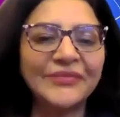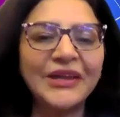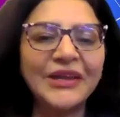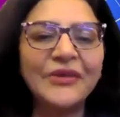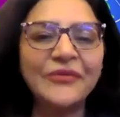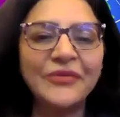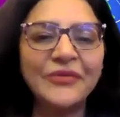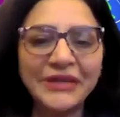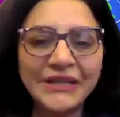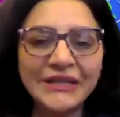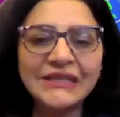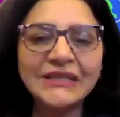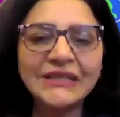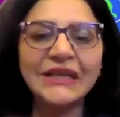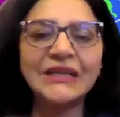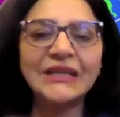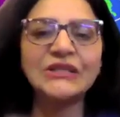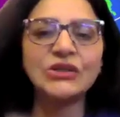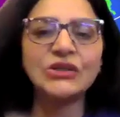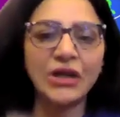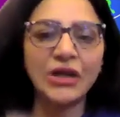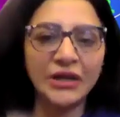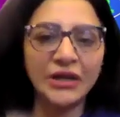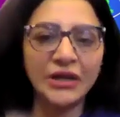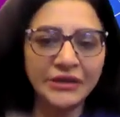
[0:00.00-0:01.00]
we
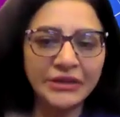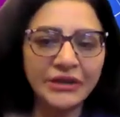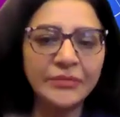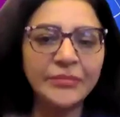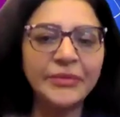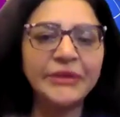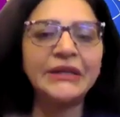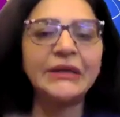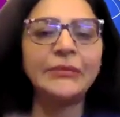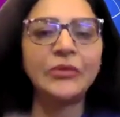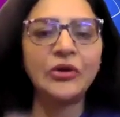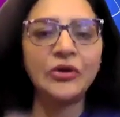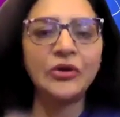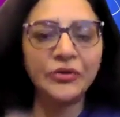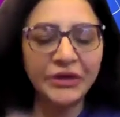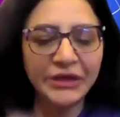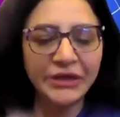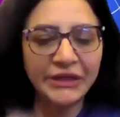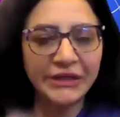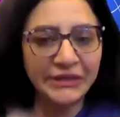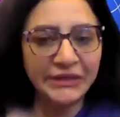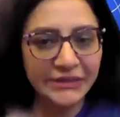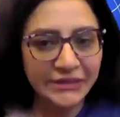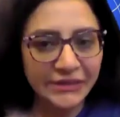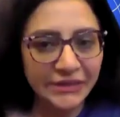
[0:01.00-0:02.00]
discussed a little bit about it
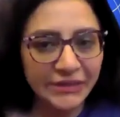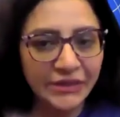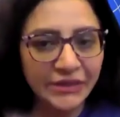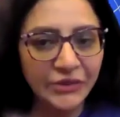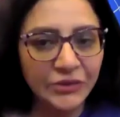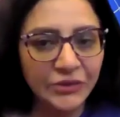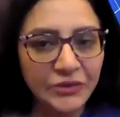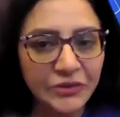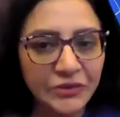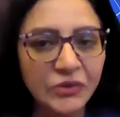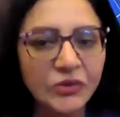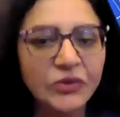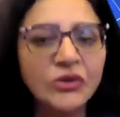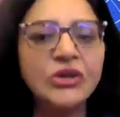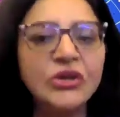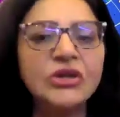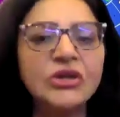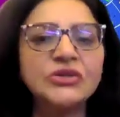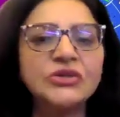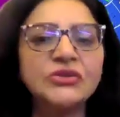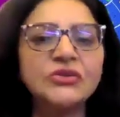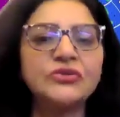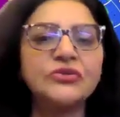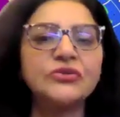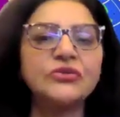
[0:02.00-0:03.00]
yesterday also.
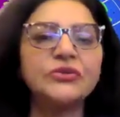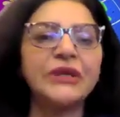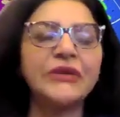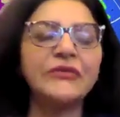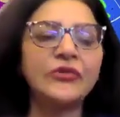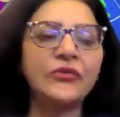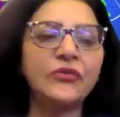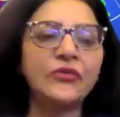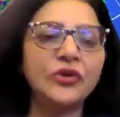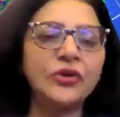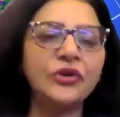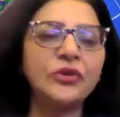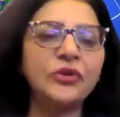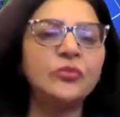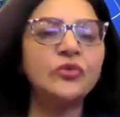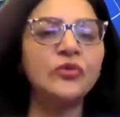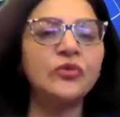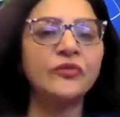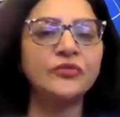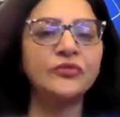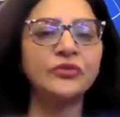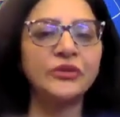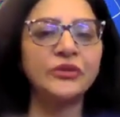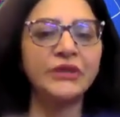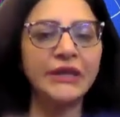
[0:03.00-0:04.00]
So today we want to
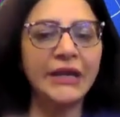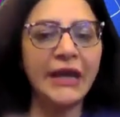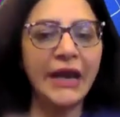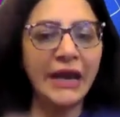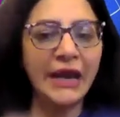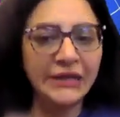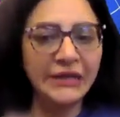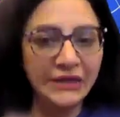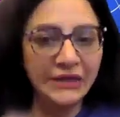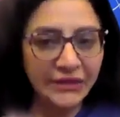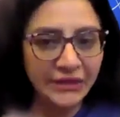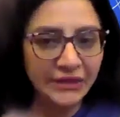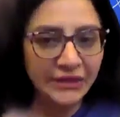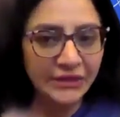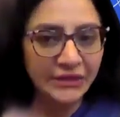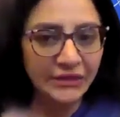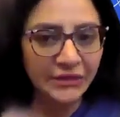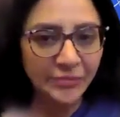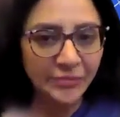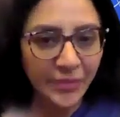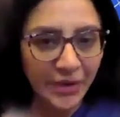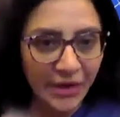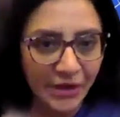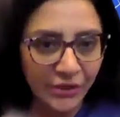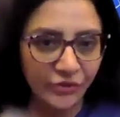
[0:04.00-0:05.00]
move to the
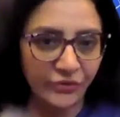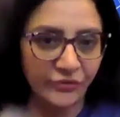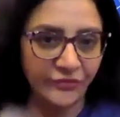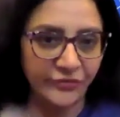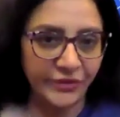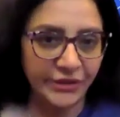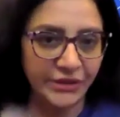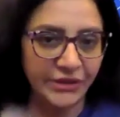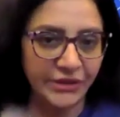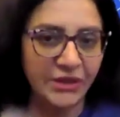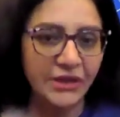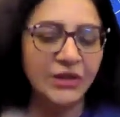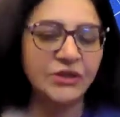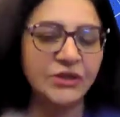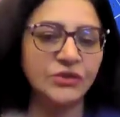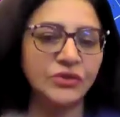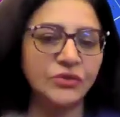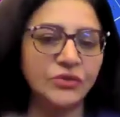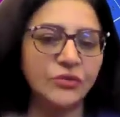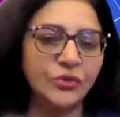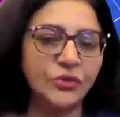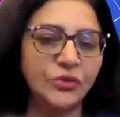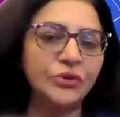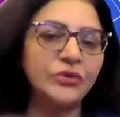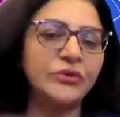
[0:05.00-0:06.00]
antenatal part of it. So
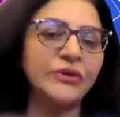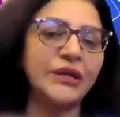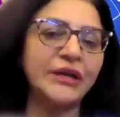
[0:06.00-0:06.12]
would you